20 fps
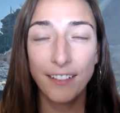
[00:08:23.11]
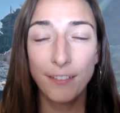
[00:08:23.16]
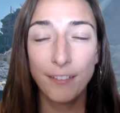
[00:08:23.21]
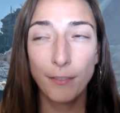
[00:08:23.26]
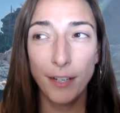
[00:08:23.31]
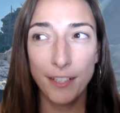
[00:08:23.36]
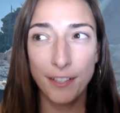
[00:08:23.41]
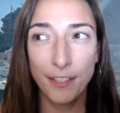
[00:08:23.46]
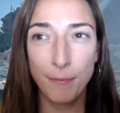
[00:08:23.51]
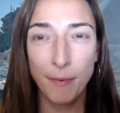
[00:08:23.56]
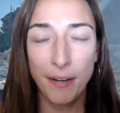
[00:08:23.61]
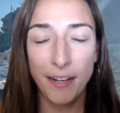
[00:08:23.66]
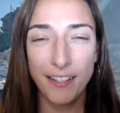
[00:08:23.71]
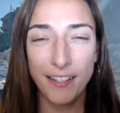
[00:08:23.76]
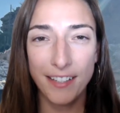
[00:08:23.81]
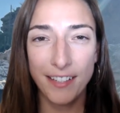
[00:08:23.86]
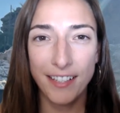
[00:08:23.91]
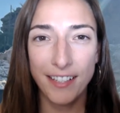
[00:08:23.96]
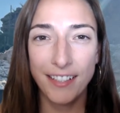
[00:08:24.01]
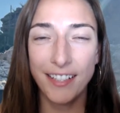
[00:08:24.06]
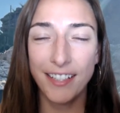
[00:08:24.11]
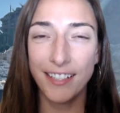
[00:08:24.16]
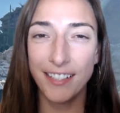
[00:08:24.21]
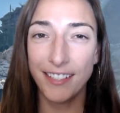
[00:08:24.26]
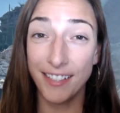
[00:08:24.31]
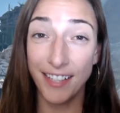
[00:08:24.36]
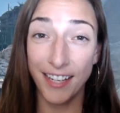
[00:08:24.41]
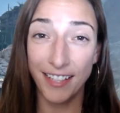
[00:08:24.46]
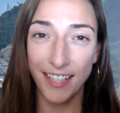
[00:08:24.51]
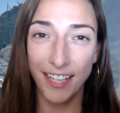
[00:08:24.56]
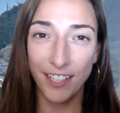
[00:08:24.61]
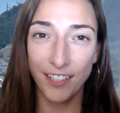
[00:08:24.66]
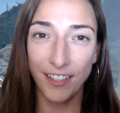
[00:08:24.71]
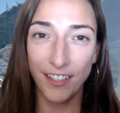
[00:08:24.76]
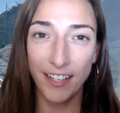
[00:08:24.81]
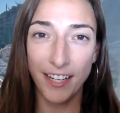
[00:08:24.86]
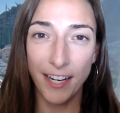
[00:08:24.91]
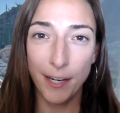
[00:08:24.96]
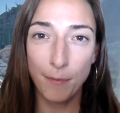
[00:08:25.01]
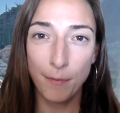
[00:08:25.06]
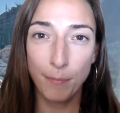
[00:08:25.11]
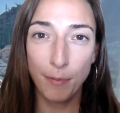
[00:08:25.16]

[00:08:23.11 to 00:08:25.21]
Western medicine is not that great at